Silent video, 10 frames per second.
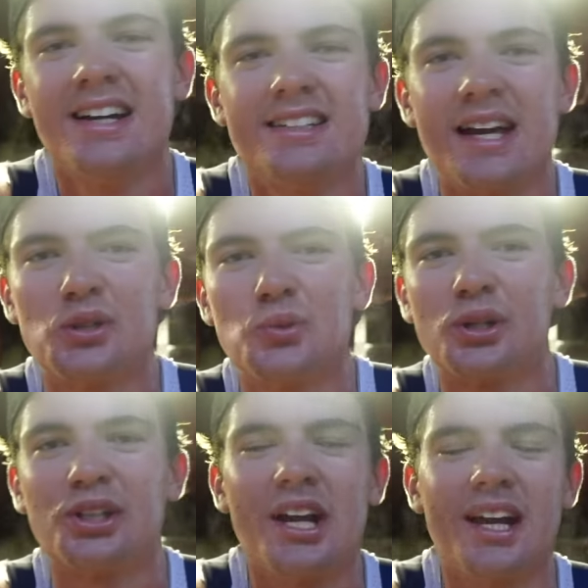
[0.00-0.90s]
thanks for
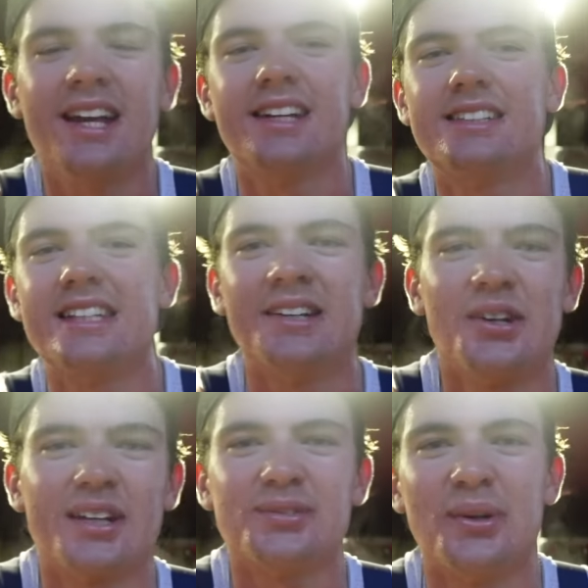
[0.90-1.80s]
watching, see you in the
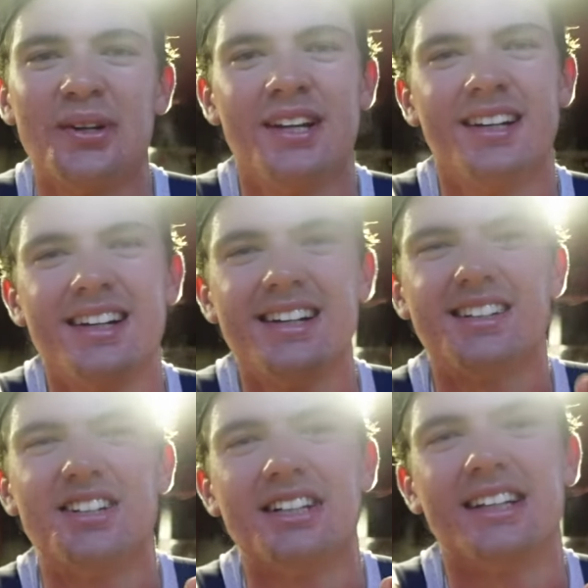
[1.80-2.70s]
next one.
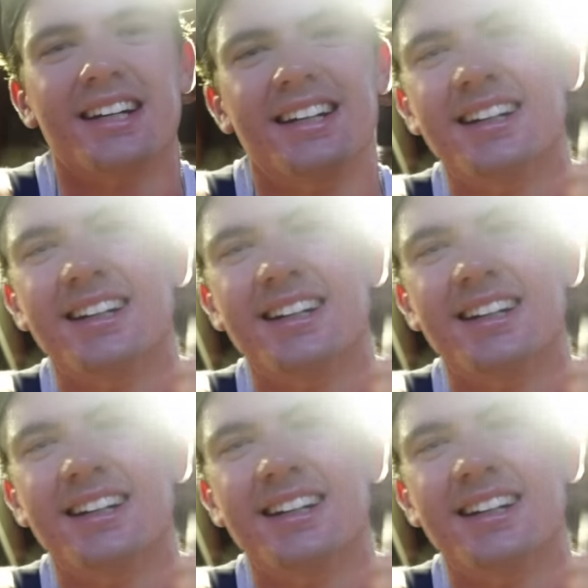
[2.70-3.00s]
GG.